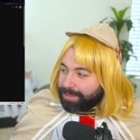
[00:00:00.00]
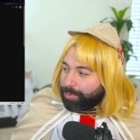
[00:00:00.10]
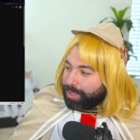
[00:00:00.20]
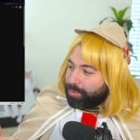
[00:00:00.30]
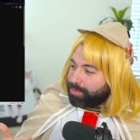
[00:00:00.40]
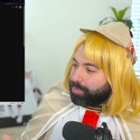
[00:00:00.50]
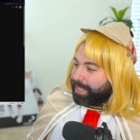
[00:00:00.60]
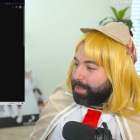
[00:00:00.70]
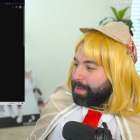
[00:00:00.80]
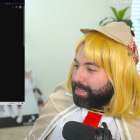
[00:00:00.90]
The one who
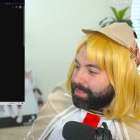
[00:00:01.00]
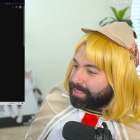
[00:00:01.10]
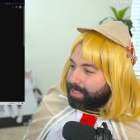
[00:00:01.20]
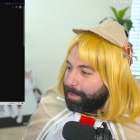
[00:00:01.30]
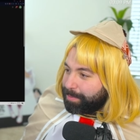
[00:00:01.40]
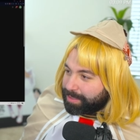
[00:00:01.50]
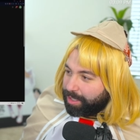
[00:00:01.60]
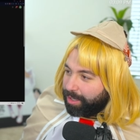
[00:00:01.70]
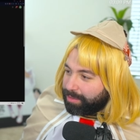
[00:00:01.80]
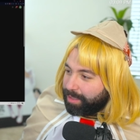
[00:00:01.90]
recommended this clip is
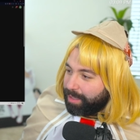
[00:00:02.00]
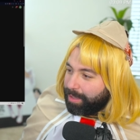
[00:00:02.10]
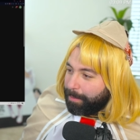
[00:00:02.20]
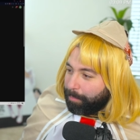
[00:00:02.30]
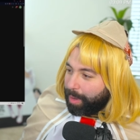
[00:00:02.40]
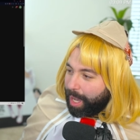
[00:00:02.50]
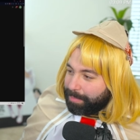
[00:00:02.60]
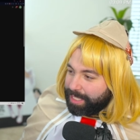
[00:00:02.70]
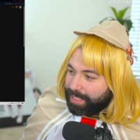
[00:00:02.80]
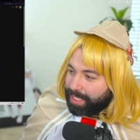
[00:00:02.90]
called
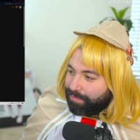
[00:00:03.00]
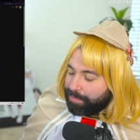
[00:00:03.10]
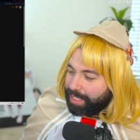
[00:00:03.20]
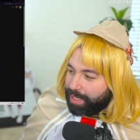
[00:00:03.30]
Mommy Give Me